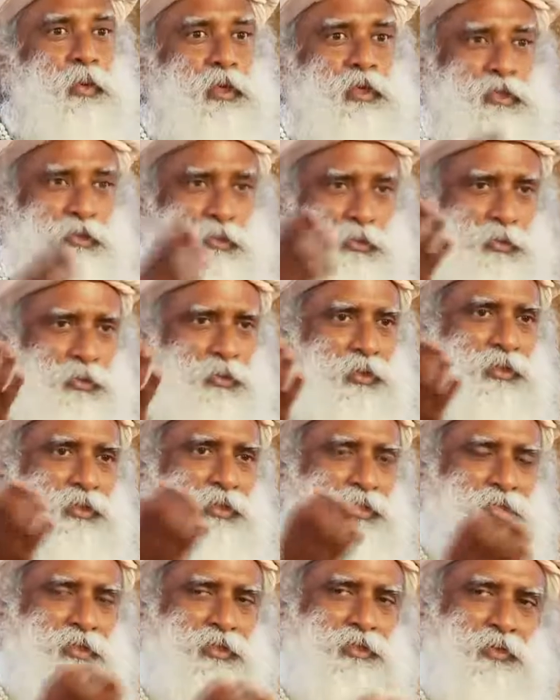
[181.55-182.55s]
ways to do it.
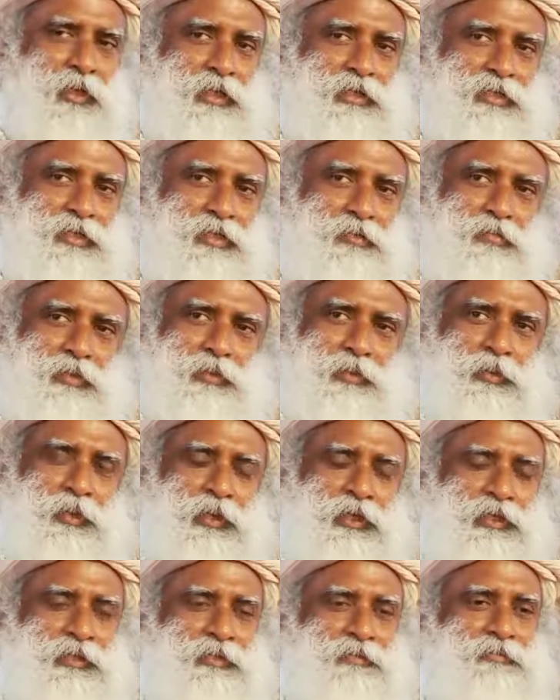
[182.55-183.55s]
This is one simple
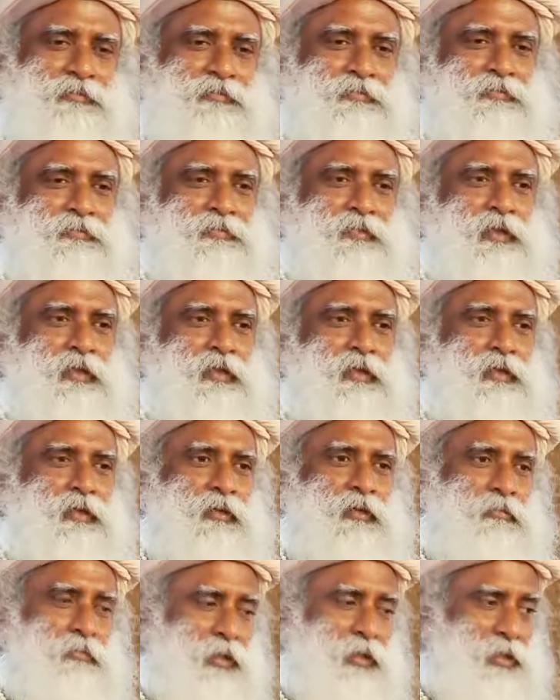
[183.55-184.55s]
way.
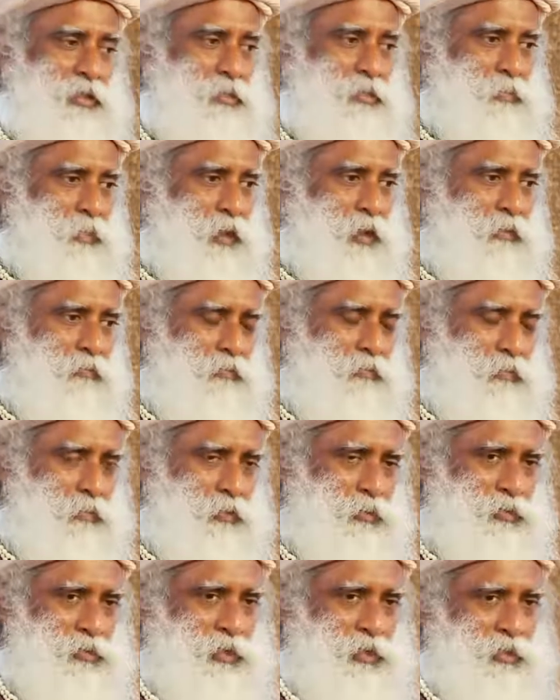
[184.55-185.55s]
But it's a powerful
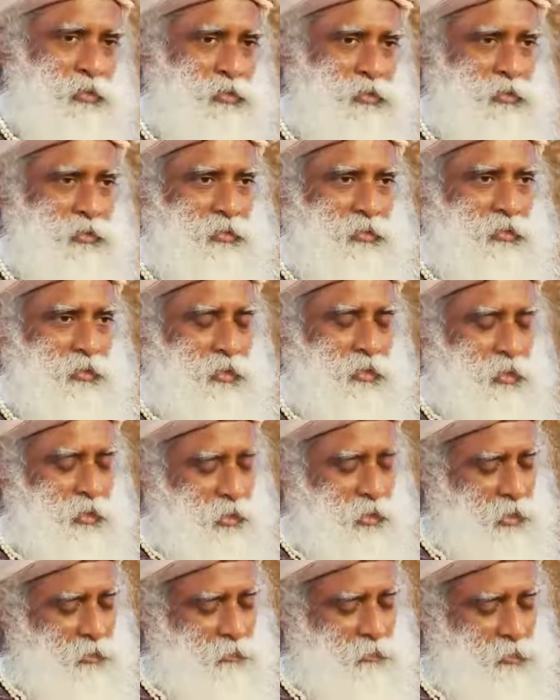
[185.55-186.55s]
process.
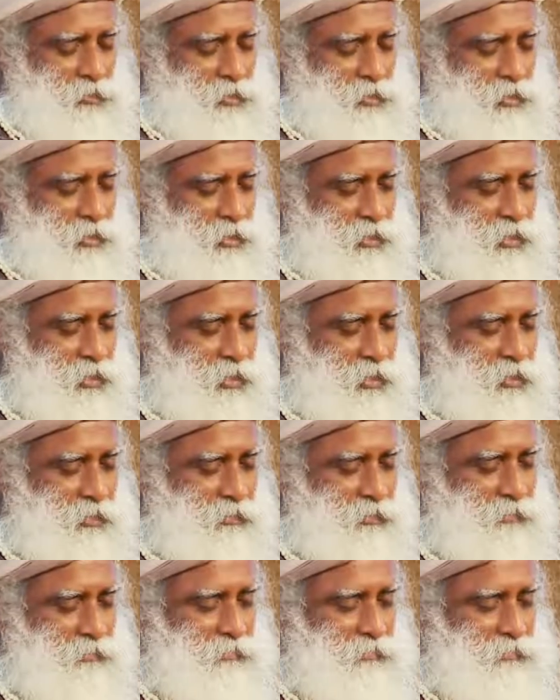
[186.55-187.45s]
If you sit here,